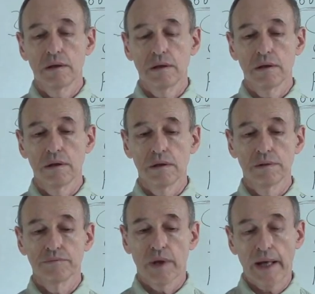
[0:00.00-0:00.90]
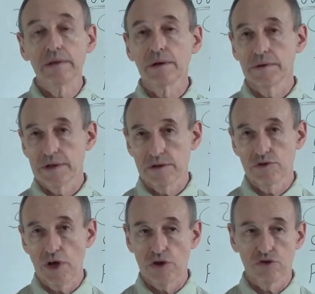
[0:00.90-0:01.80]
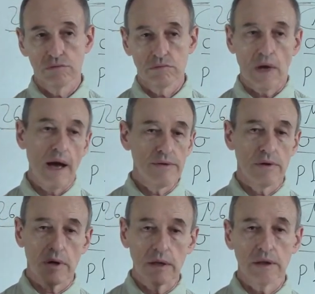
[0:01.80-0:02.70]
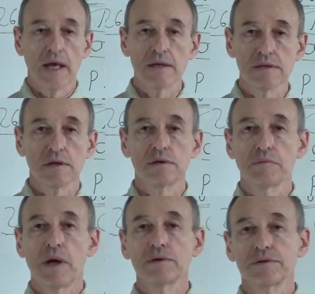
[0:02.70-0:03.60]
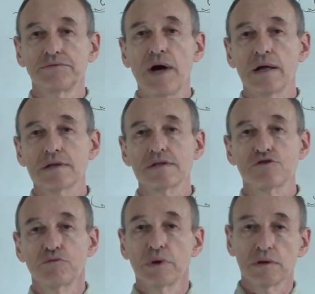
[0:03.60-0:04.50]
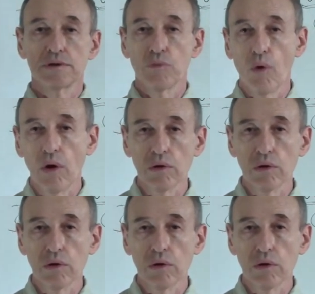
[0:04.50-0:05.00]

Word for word: uh, handle the situation. Either allocate certain amount of funds to build the wall